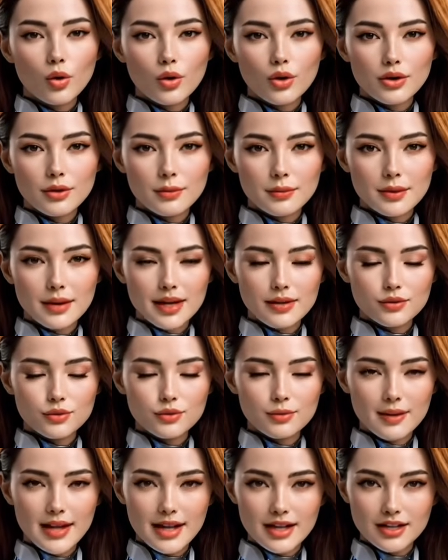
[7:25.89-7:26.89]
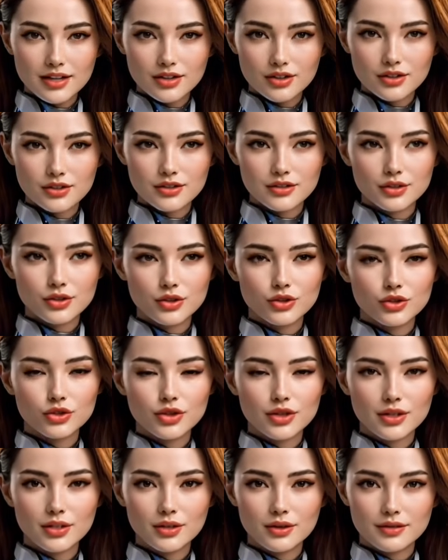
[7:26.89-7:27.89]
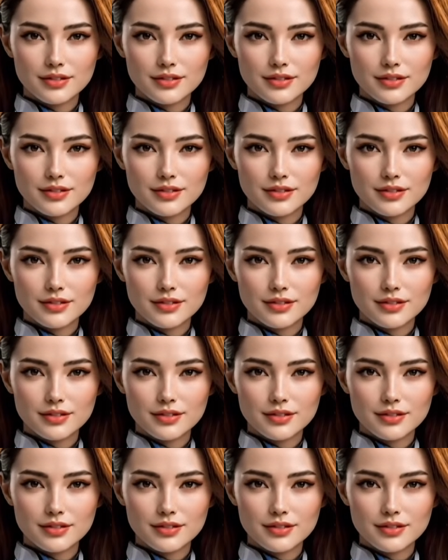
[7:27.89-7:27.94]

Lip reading: in 85 of every 100.